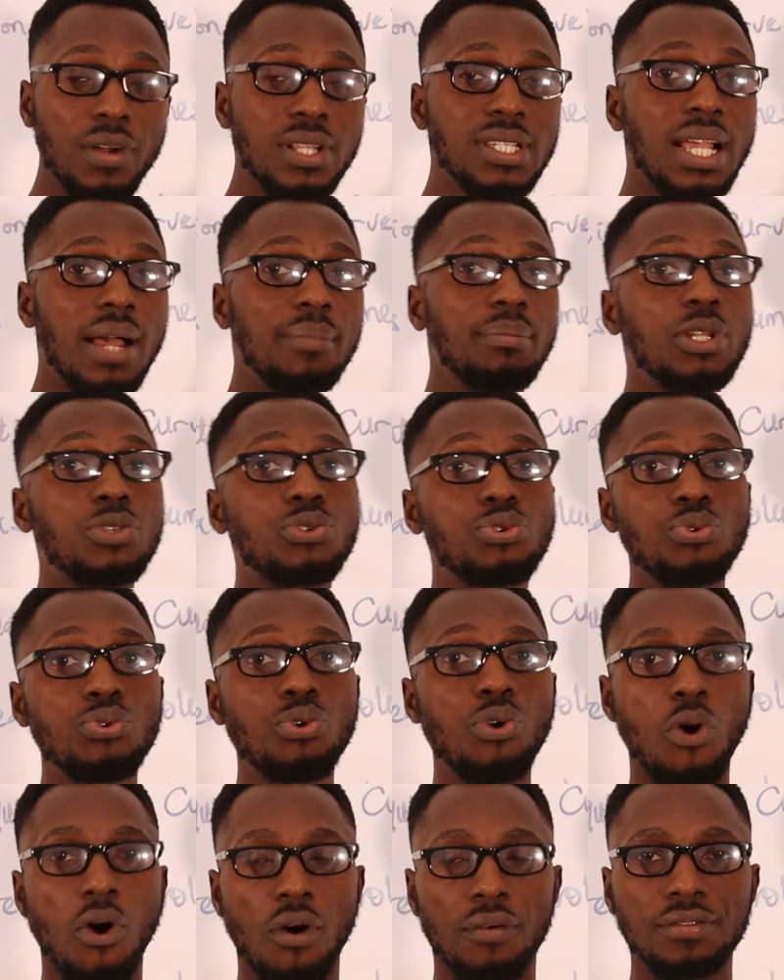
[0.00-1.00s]
or it can be
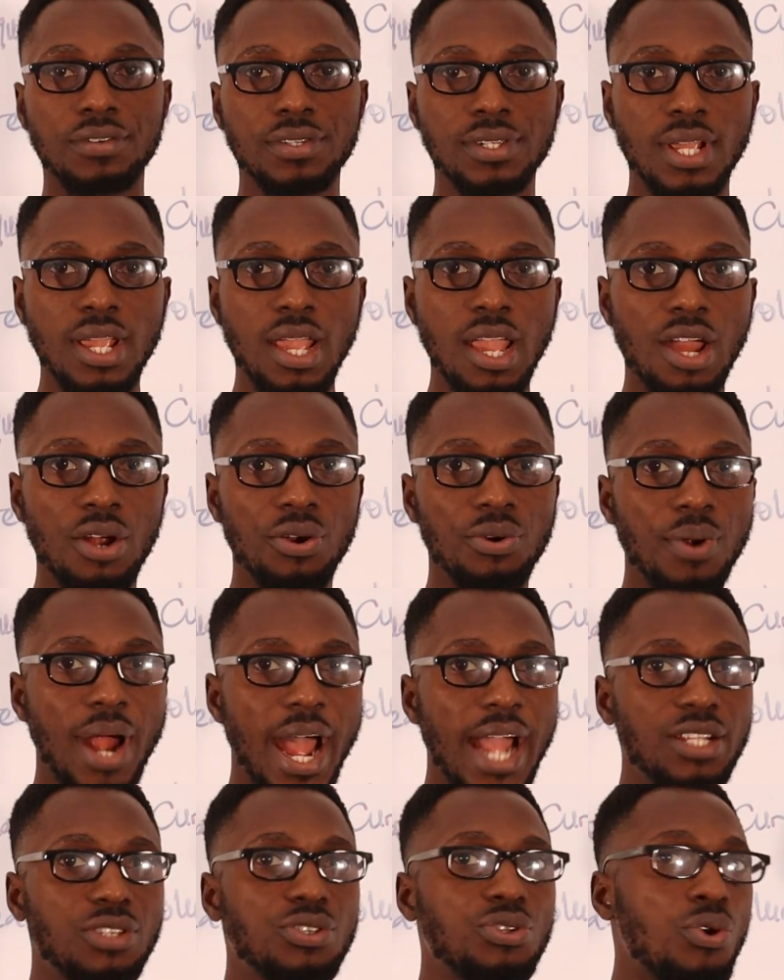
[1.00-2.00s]
two curves,
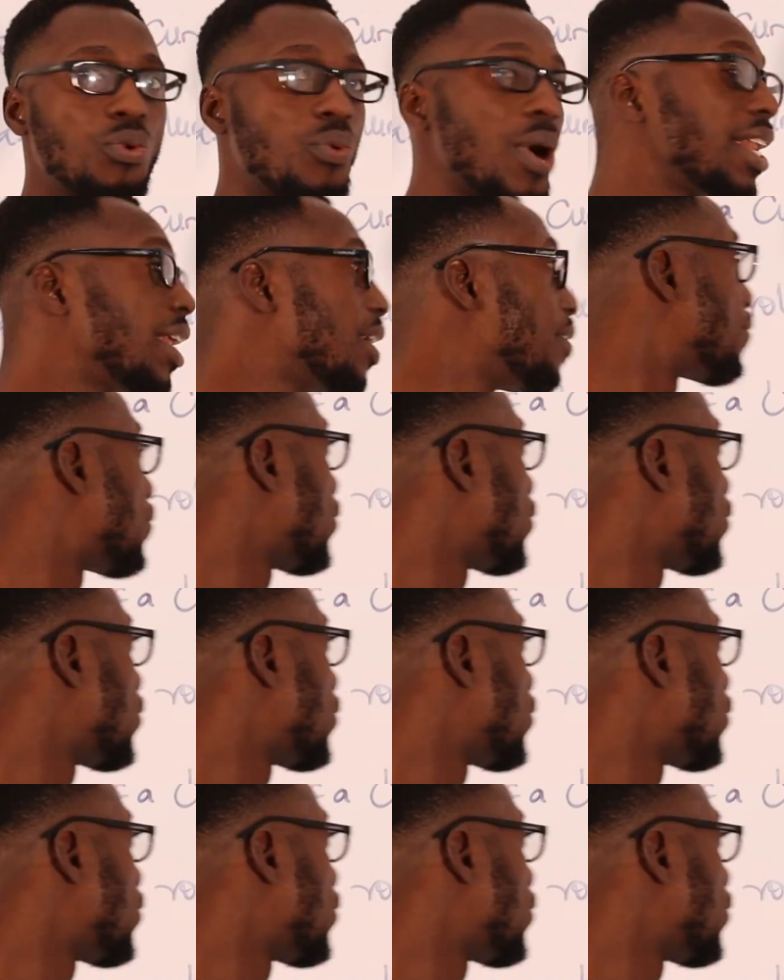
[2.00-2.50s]
right? So when it